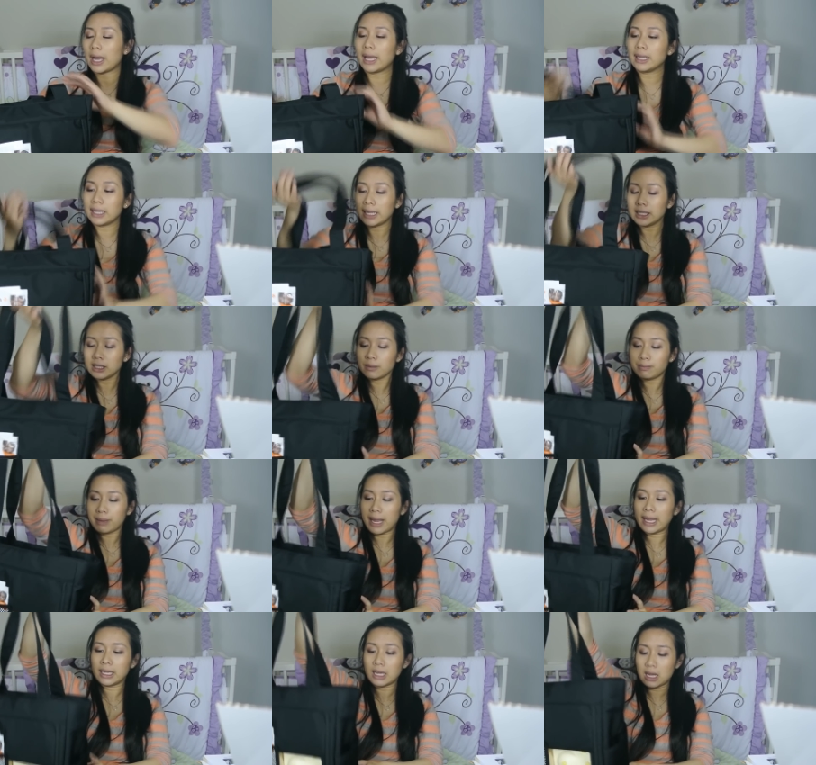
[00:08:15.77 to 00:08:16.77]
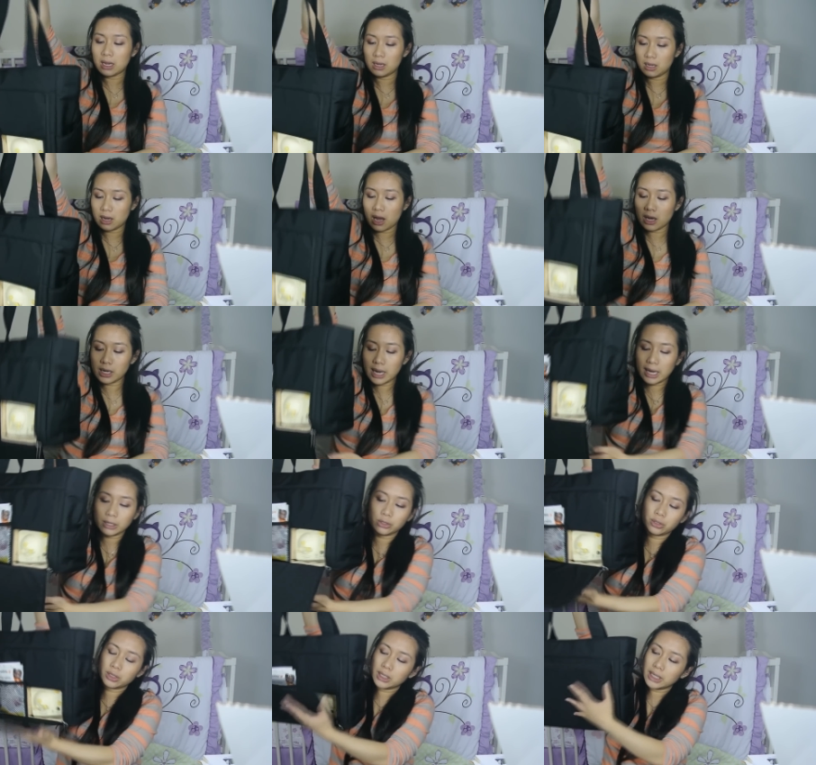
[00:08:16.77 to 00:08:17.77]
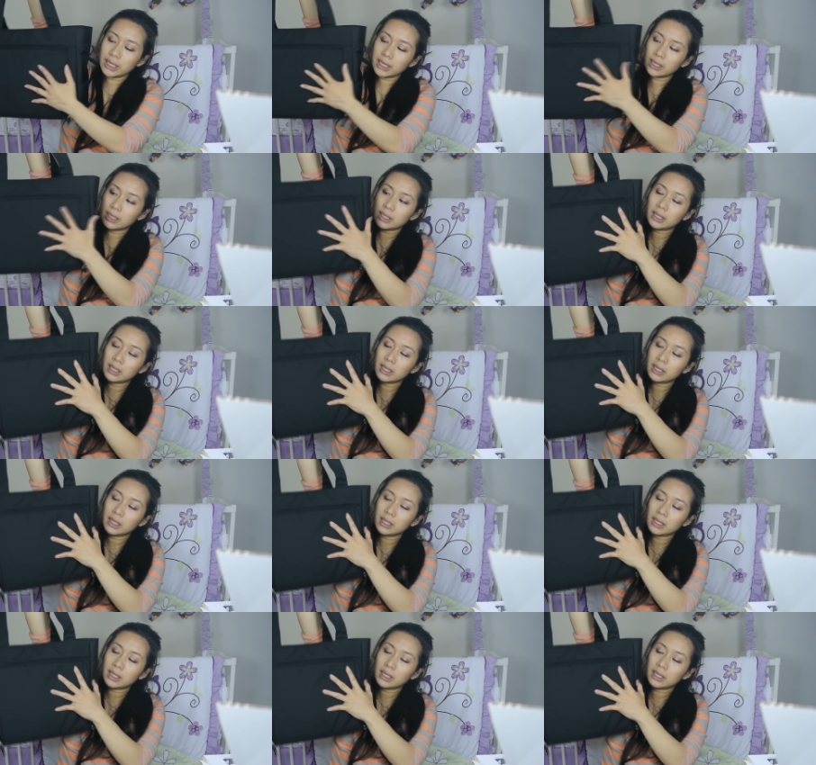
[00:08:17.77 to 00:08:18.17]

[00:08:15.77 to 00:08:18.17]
I like the bag a lot actually